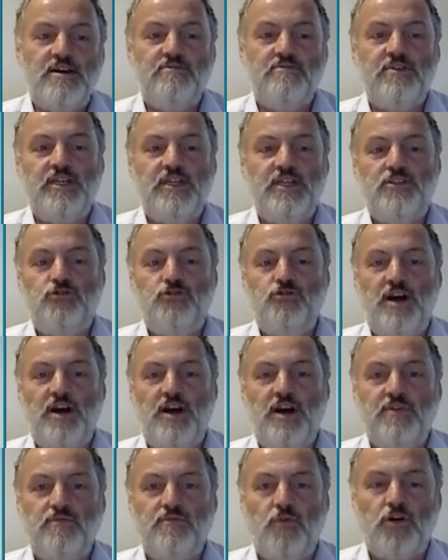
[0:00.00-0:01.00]
We need to
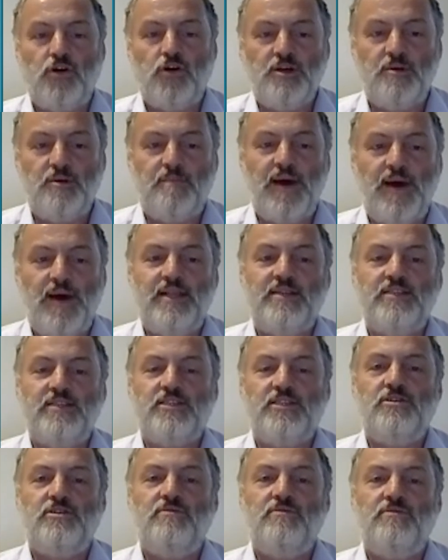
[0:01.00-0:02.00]
have a water
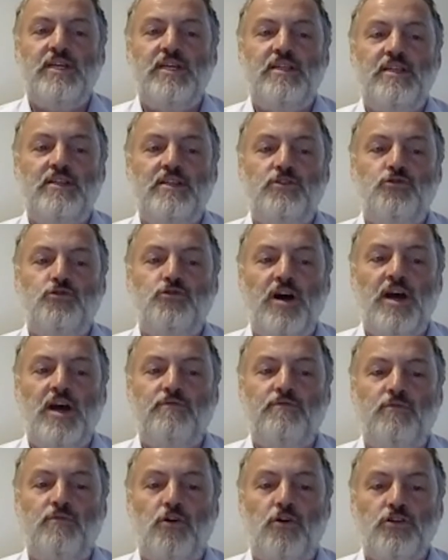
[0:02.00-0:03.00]
balance. We need to
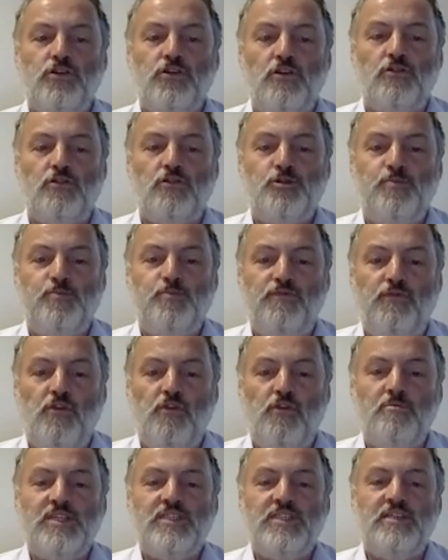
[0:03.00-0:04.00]
have water loss
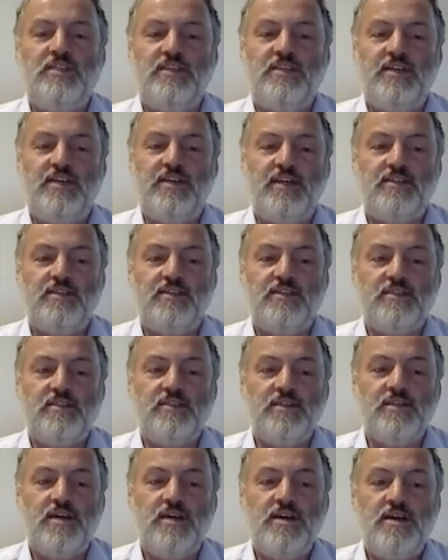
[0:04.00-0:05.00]
performance indicators.